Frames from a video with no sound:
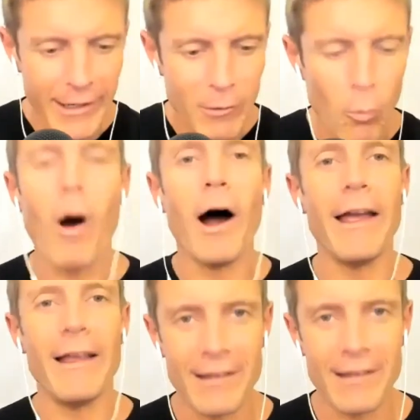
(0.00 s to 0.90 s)

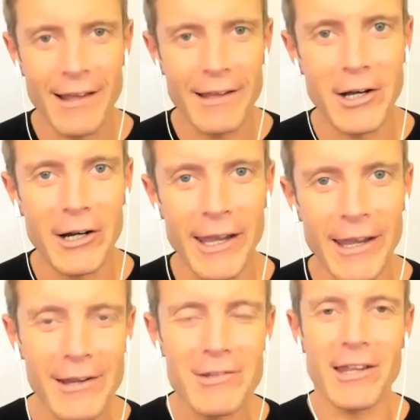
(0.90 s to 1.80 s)
wise at that young
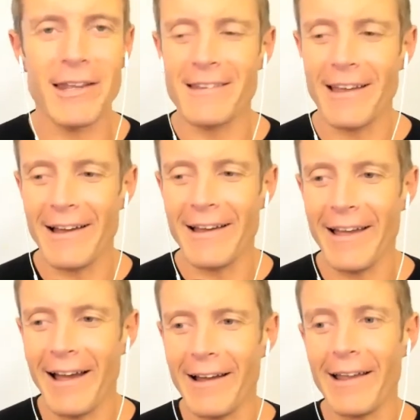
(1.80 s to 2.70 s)
age, and
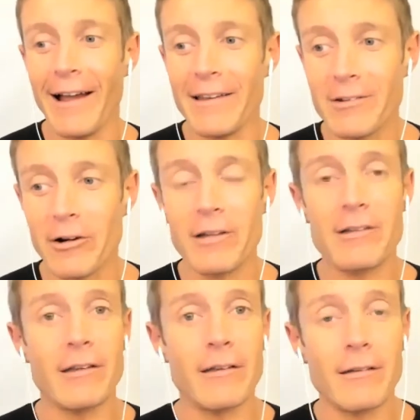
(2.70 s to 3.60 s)
I started
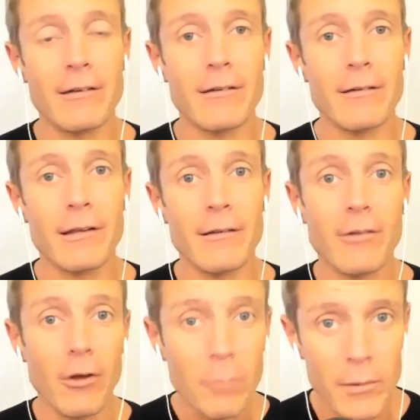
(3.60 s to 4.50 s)
to
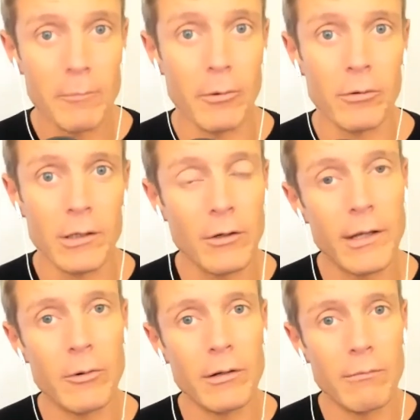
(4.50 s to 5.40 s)
consult people. They would